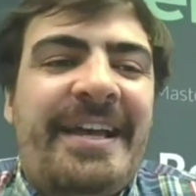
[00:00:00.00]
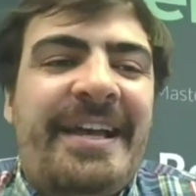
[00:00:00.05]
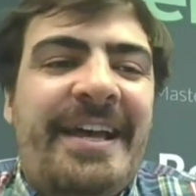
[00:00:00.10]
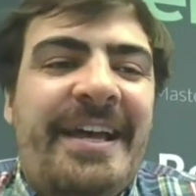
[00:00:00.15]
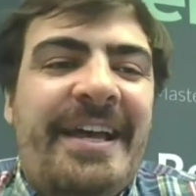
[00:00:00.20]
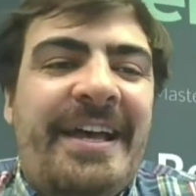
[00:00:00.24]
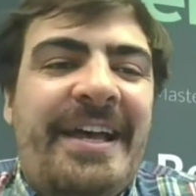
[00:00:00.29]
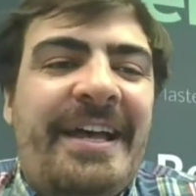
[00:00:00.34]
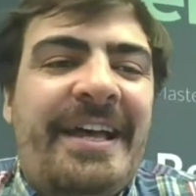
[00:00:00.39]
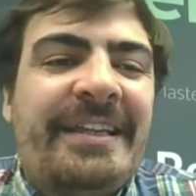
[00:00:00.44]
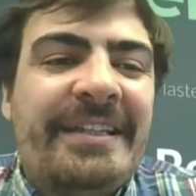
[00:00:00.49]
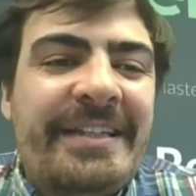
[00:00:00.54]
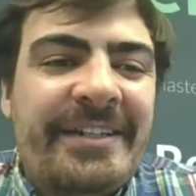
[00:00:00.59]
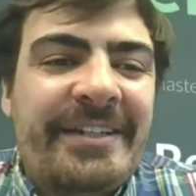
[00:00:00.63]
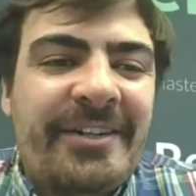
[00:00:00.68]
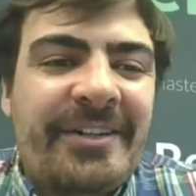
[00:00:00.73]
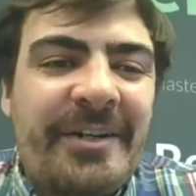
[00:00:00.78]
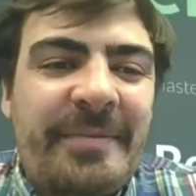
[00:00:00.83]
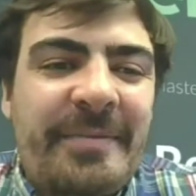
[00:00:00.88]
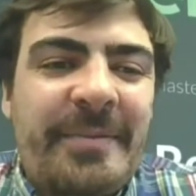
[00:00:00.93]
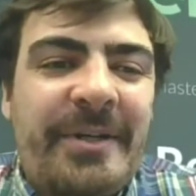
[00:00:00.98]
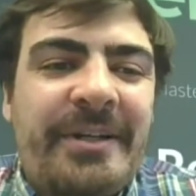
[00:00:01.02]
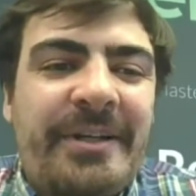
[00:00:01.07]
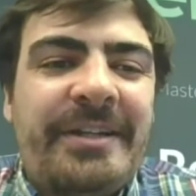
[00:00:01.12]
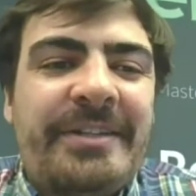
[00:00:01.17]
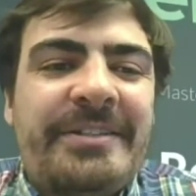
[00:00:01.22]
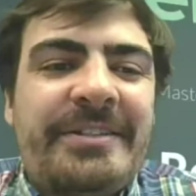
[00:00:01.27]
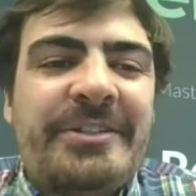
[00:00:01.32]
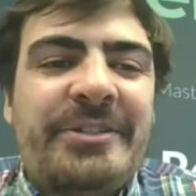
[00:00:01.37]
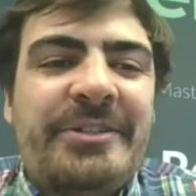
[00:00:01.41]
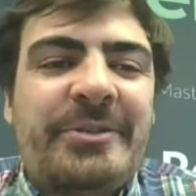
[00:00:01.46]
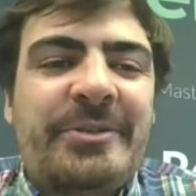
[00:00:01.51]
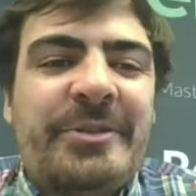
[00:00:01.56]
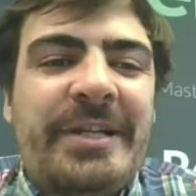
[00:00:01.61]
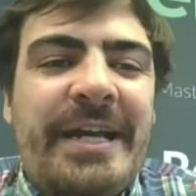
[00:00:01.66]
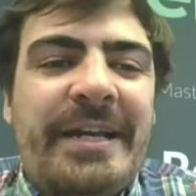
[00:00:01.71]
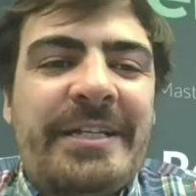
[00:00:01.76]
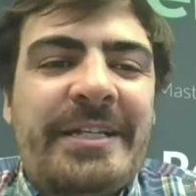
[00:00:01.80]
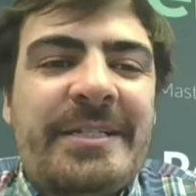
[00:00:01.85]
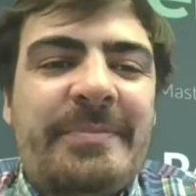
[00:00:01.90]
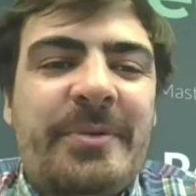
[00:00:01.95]
A leader among industry
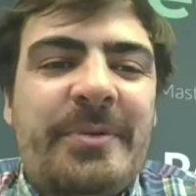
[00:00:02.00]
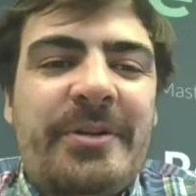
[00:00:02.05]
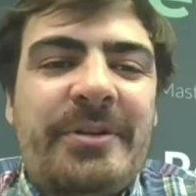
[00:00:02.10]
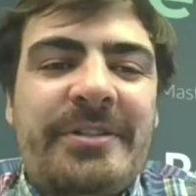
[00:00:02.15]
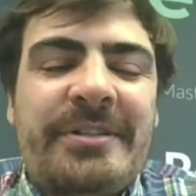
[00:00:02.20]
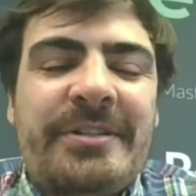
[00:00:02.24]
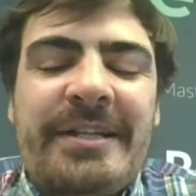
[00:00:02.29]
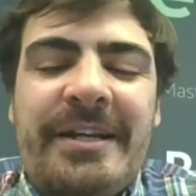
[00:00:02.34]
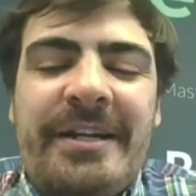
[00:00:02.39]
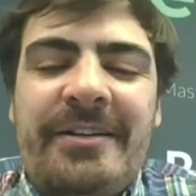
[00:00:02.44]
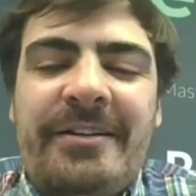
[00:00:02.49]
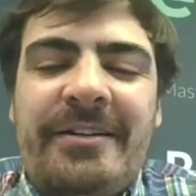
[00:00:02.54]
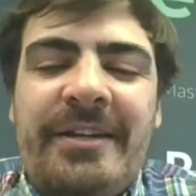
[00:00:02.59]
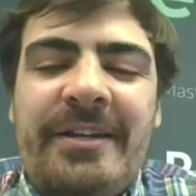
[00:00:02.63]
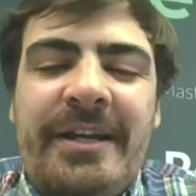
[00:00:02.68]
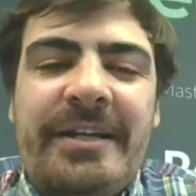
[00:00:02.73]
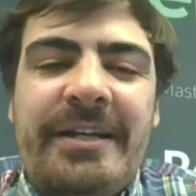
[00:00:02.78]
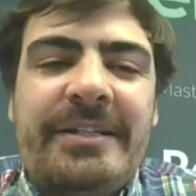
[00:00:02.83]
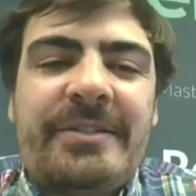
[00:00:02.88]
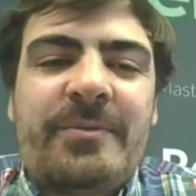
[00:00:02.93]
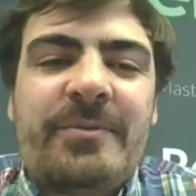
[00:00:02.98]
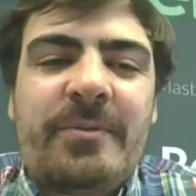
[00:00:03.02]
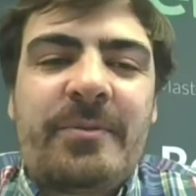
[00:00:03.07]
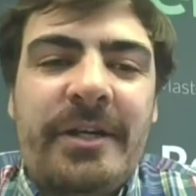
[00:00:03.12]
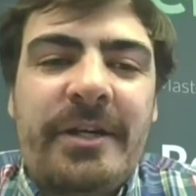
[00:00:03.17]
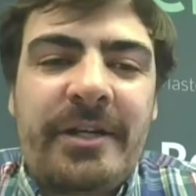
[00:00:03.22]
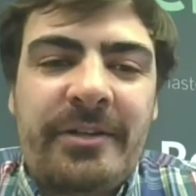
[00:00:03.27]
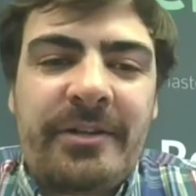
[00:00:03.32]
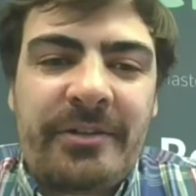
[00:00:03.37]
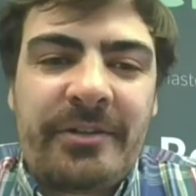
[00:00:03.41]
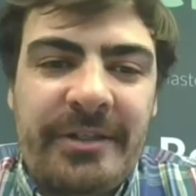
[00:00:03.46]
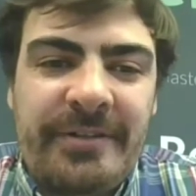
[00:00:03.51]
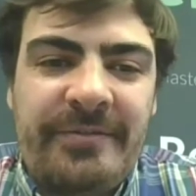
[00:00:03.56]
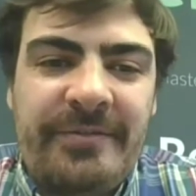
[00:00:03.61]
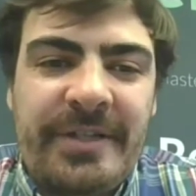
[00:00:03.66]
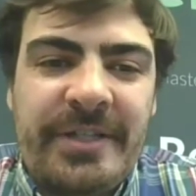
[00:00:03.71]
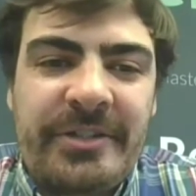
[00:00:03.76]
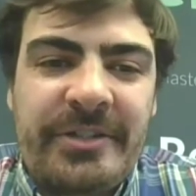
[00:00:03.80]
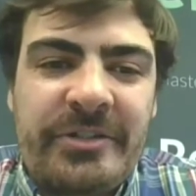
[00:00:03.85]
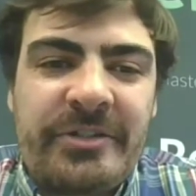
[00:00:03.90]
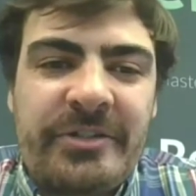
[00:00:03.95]
experts, Caroline is regularly
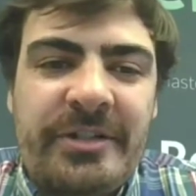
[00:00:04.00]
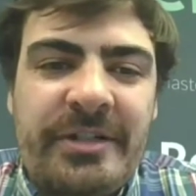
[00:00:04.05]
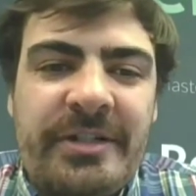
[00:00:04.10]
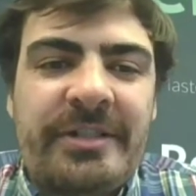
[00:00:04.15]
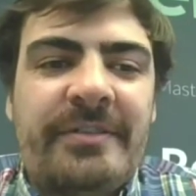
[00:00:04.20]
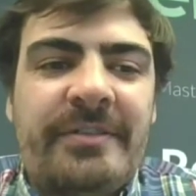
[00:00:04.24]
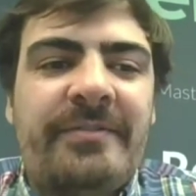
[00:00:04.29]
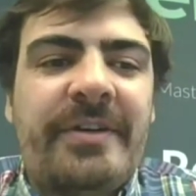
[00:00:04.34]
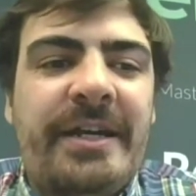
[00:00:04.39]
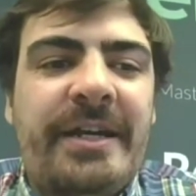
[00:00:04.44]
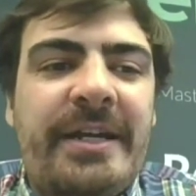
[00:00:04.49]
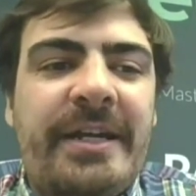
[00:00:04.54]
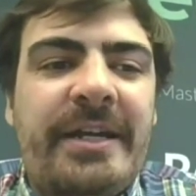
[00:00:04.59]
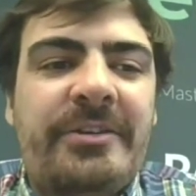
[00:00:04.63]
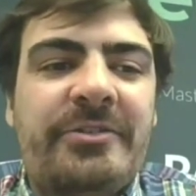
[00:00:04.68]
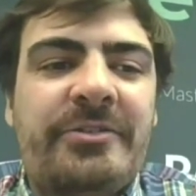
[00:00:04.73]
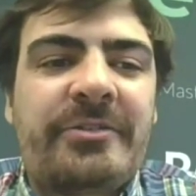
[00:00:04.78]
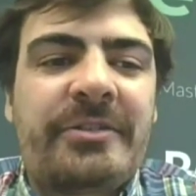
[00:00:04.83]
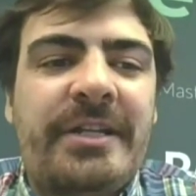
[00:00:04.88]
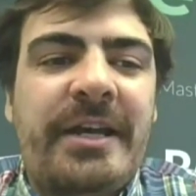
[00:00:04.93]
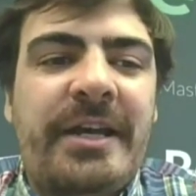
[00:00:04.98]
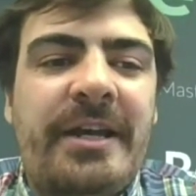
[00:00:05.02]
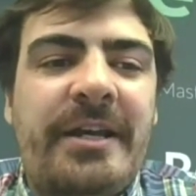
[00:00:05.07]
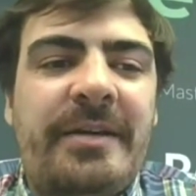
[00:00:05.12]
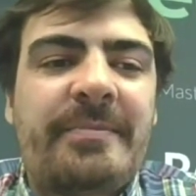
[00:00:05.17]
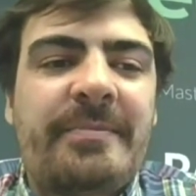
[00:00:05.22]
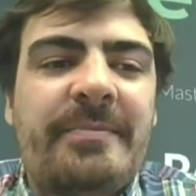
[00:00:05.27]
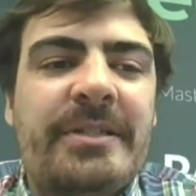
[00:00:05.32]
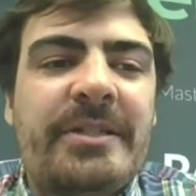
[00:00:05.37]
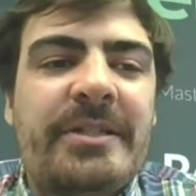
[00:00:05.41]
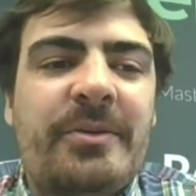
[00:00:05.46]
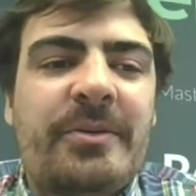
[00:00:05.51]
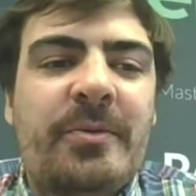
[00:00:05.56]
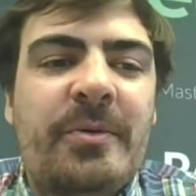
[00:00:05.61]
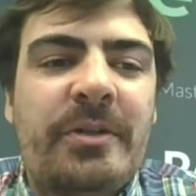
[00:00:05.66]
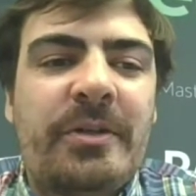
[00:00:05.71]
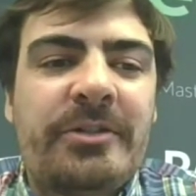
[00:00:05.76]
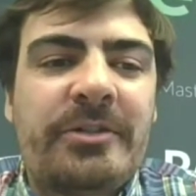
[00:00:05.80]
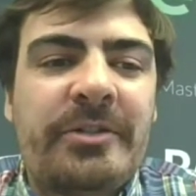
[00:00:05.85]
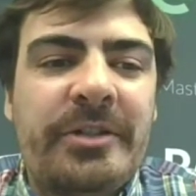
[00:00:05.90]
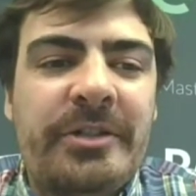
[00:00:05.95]
featured in the Financial Times, the
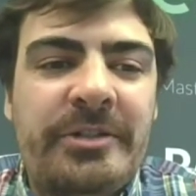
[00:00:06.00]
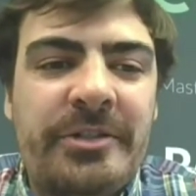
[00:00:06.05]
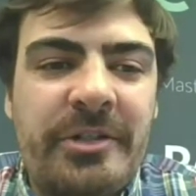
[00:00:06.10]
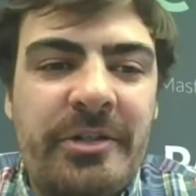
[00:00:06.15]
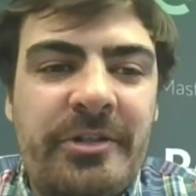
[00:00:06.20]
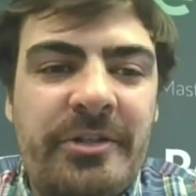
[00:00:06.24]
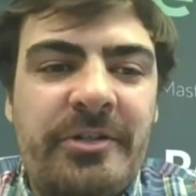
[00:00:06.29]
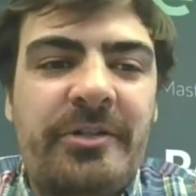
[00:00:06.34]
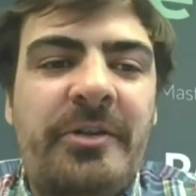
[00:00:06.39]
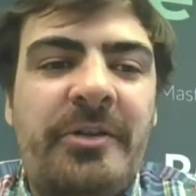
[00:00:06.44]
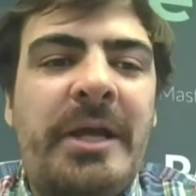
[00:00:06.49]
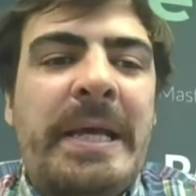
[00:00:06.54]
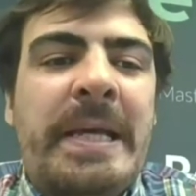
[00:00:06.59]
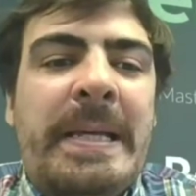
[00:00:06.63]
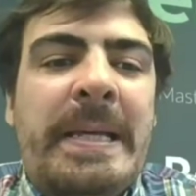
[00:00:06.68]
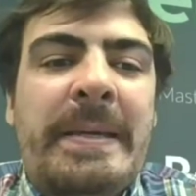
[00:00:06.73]
Wall Street Journal,